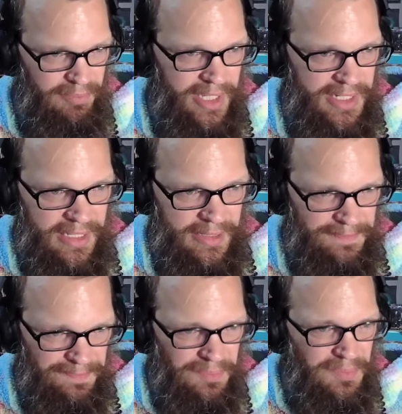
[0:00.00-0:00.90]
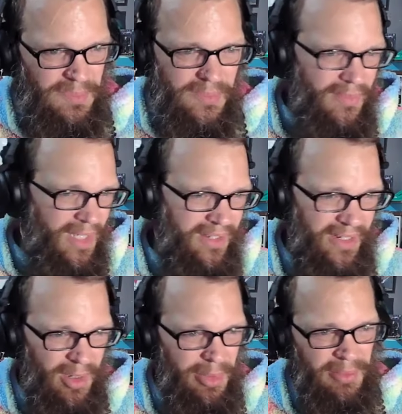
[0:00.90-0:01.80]
But um he's
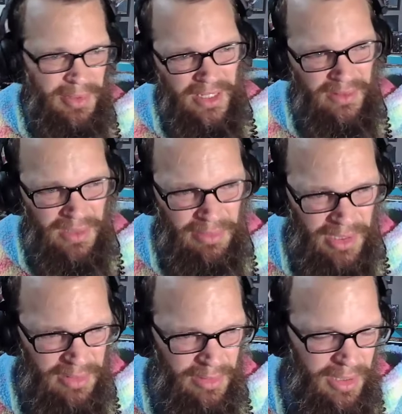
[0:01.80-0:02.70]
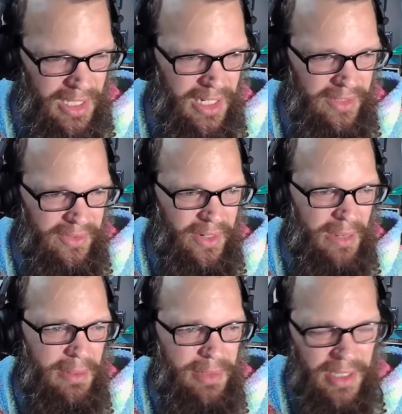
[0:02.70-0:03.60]
like, nobody believes me, blah, blah, blah. He's a
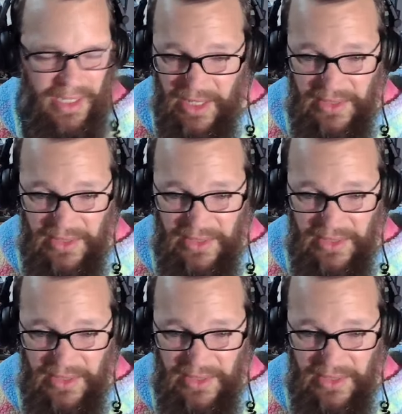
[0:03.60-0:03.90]
crybaby.